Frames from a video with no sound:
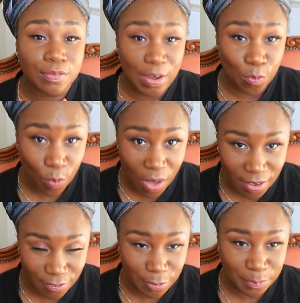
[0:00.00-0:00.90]
that
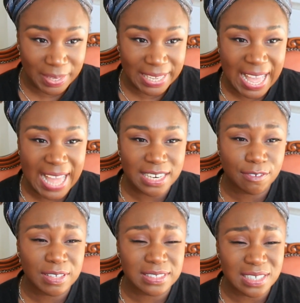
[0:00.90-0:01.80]
work for me. And
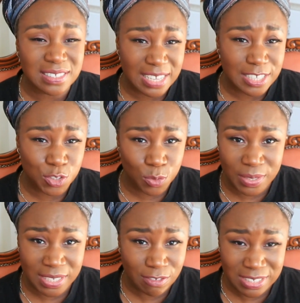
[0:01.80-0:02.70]
if it does get too
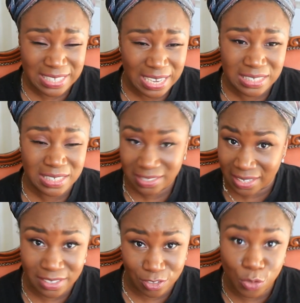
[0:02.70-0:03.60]
irritating,
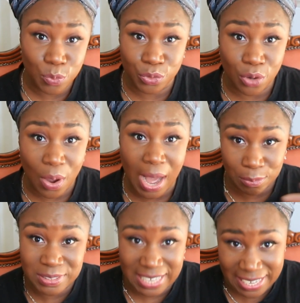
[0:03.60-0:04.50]
then you would know, I
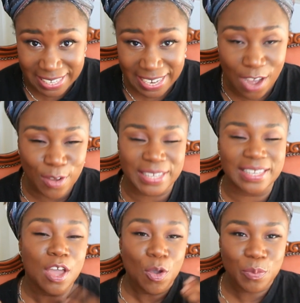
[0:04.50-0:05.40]
would take it out and
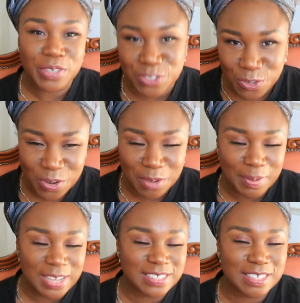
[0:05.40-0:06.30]
we'd talk
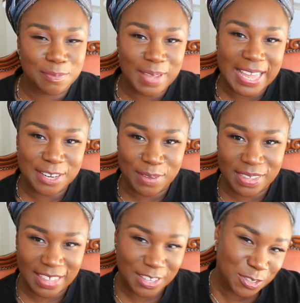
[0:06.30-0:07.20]
about it. But
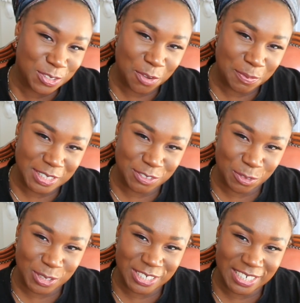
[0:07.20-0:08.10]
anyway, thank you so much for
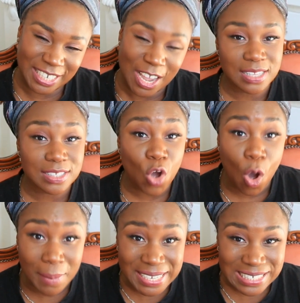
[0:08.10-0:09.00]
watching.
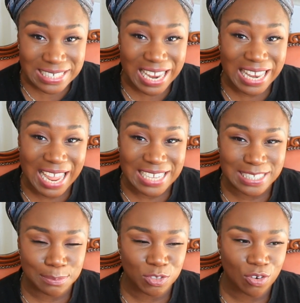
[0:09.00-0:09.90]
Comment, like,
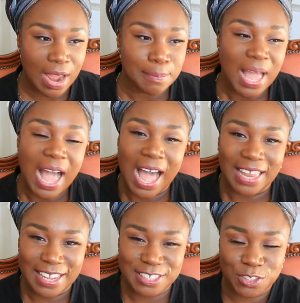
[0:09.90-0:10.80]
subscribe.
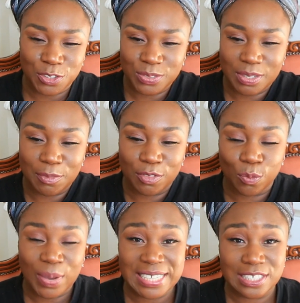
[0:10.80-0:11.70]
I'd like to know some of the
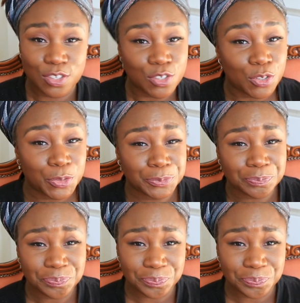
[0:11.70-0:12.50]
ways that you